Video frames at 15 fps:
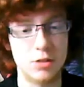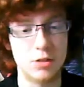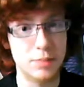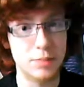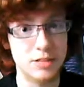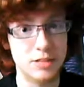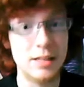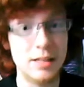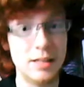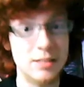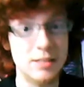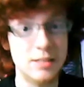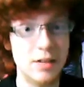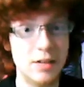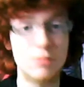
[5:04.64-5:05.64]
So please check
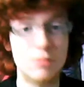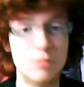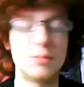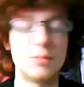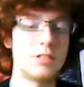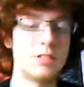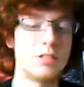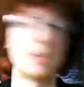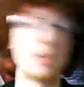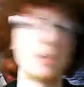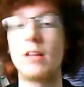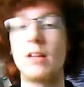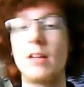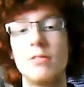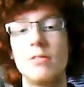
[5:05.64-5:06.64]
that out. Please check
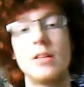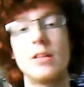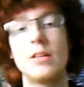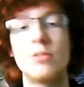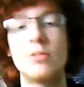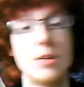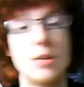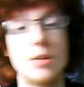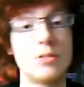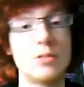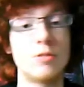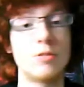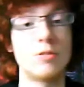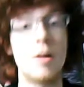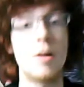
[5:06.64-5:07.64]
out the other videos, rate,
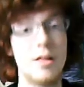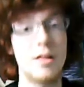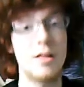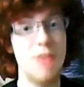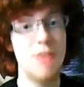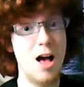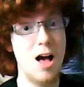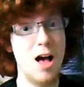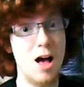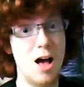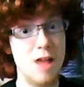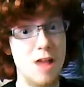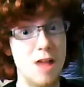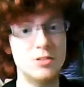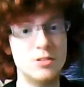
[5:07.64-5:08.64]
comment, subscribe, and
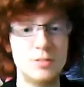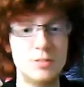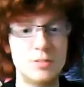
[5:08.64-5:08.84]
subscribe.